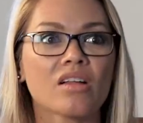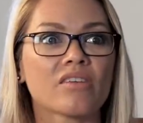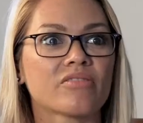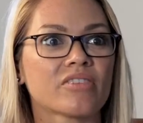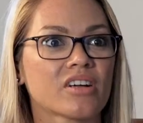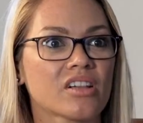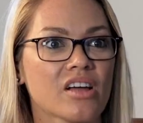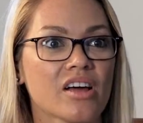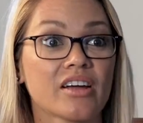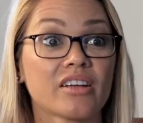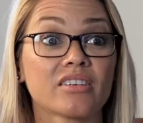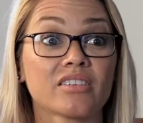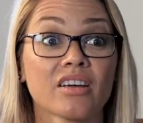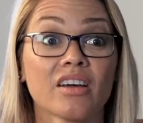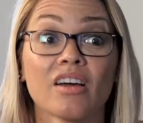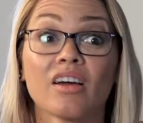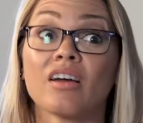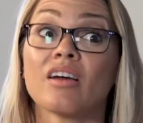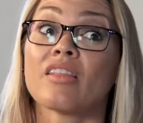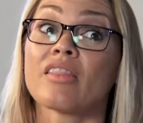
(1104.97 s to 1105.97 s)
If a client,
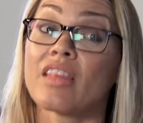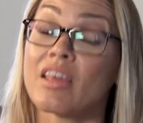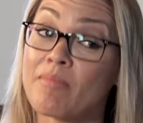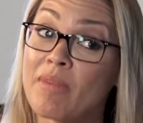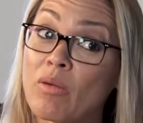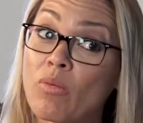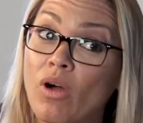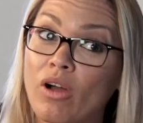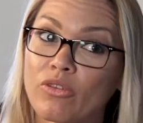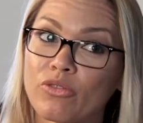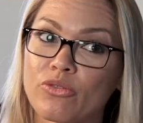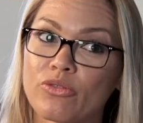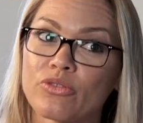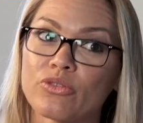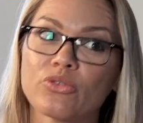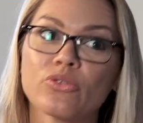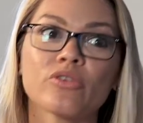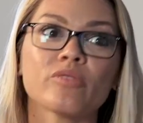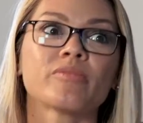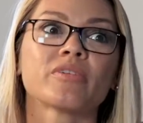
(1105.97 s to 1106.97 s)
they may walk through the
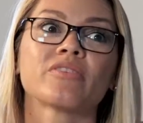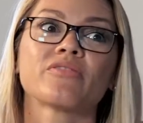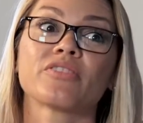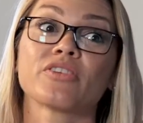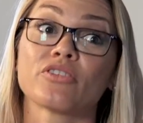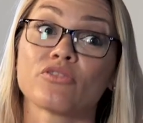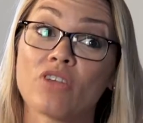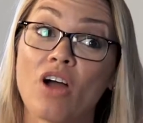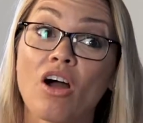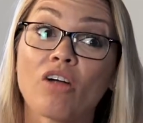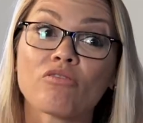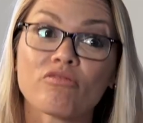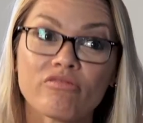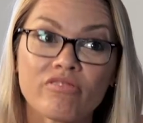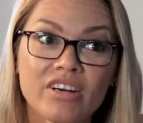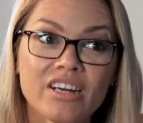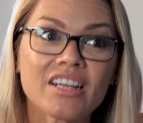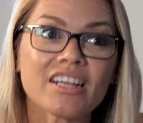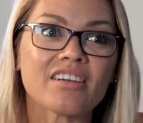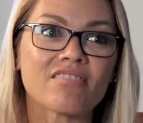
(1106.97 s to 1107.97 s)
door, but if they're not
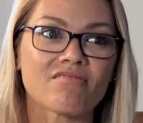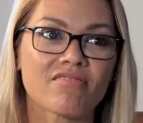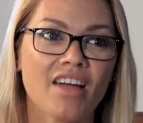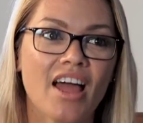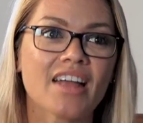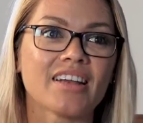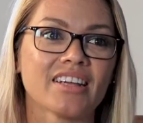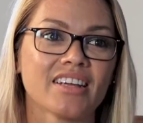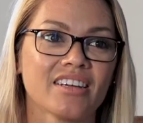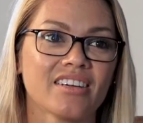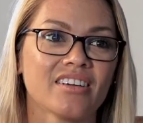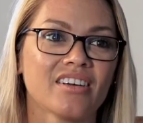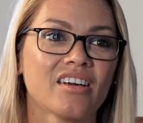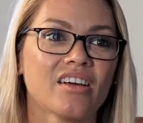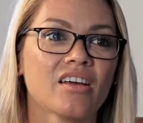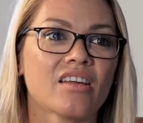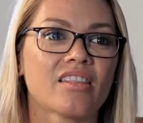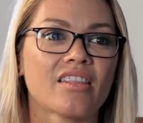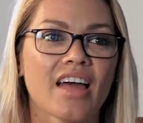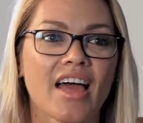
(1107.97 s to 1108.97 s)
really ready,
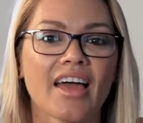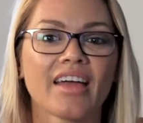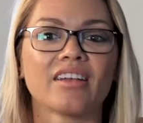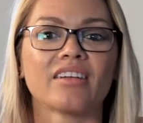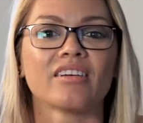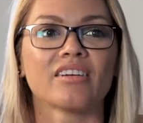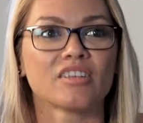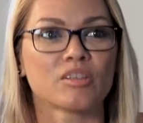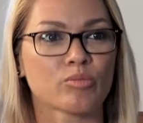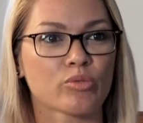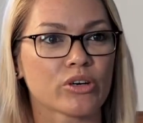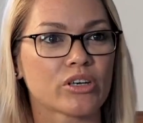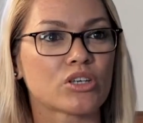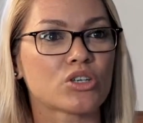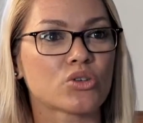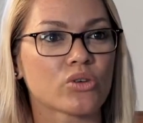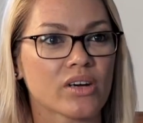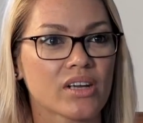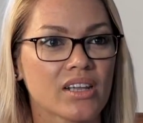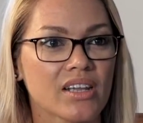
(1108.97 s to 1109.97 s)
then it's pretty
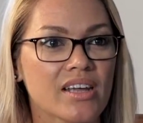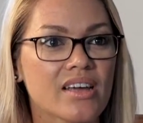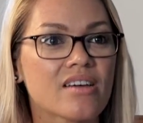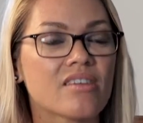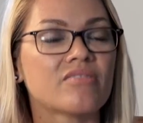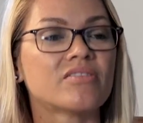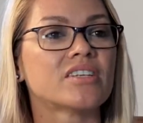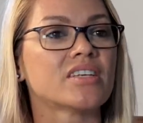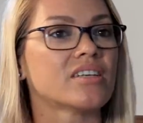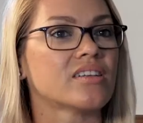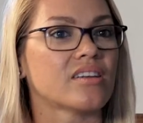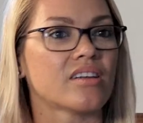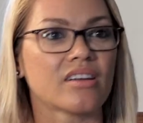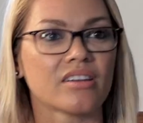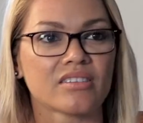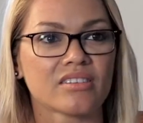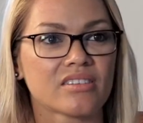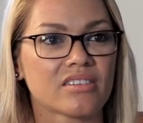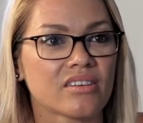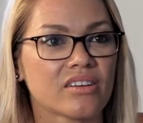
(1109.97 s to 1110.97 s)
short-lived, and
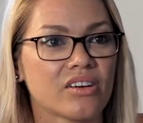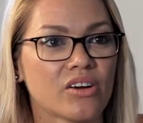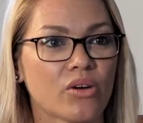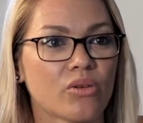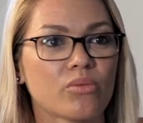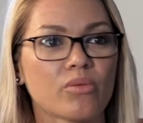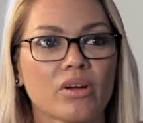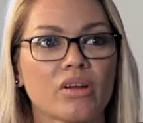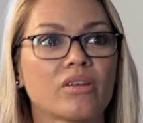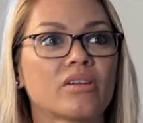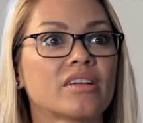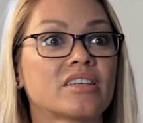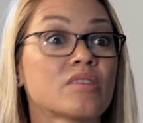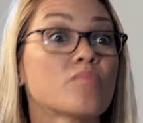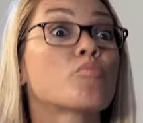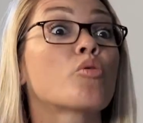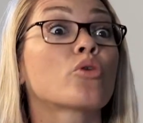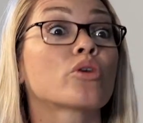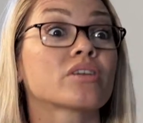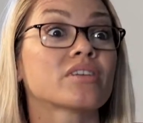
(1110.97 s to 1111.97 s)
it's, you know, it's
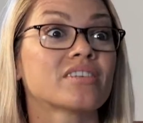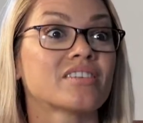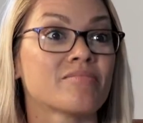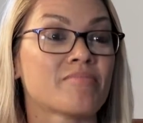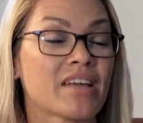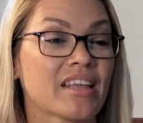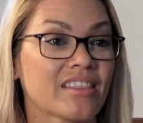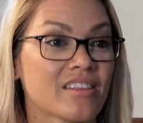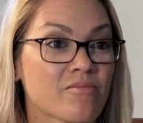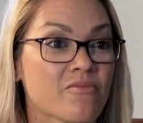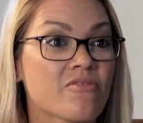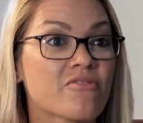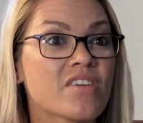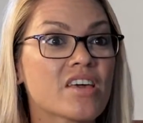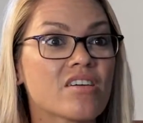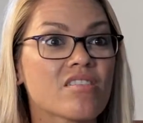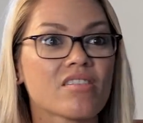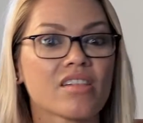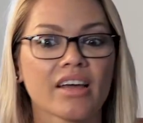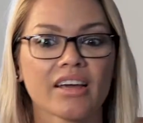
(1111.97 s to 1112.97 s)
important to make them
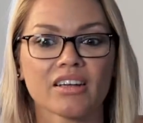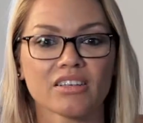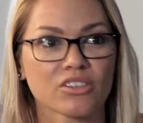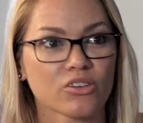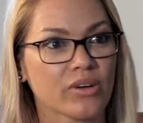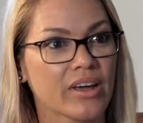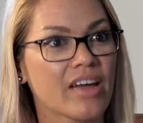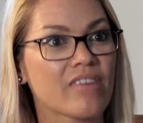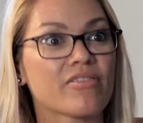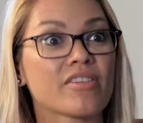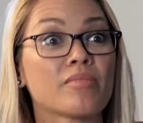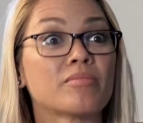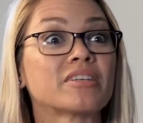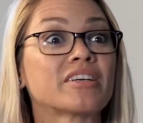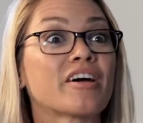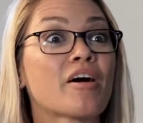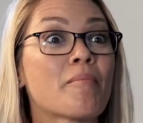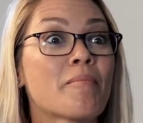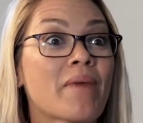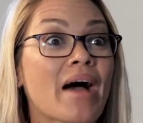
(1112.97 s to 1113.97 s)
feel like it's okay for them to
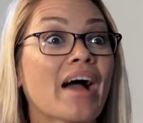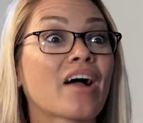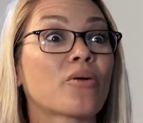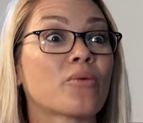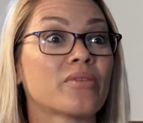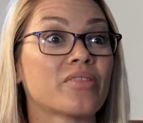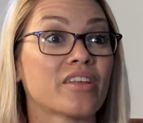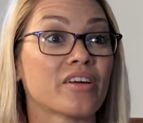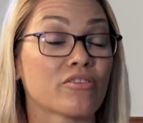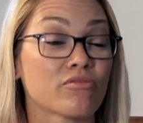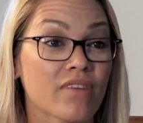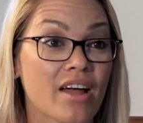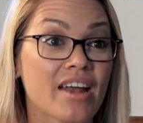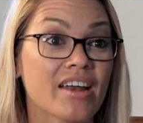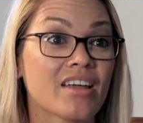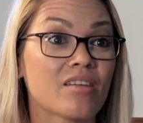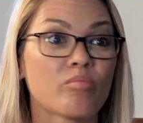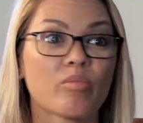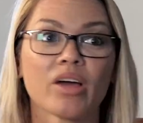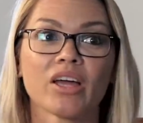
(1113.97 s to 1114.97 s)
come back when they're
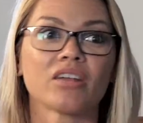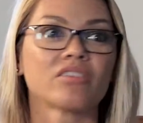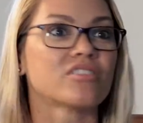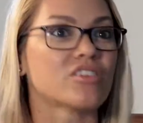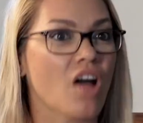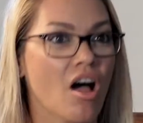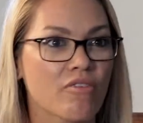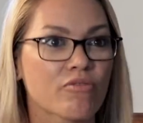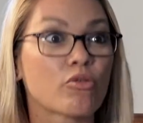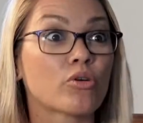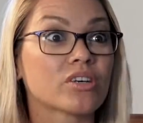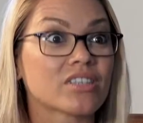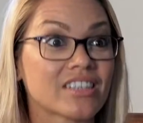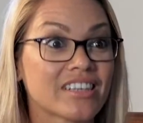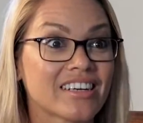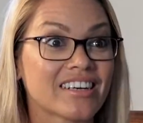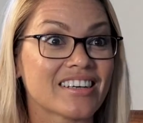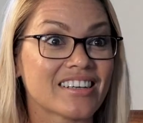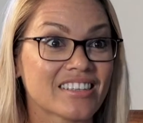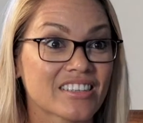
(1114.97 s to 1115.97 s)
ready, but not
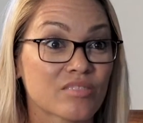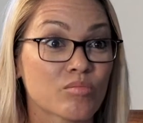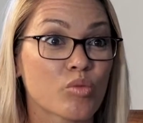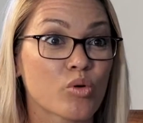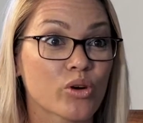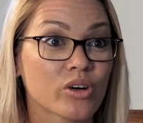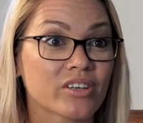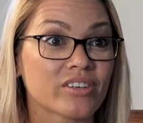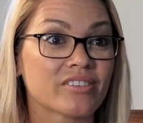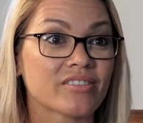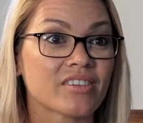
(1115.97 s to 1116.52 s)
forcing it is important.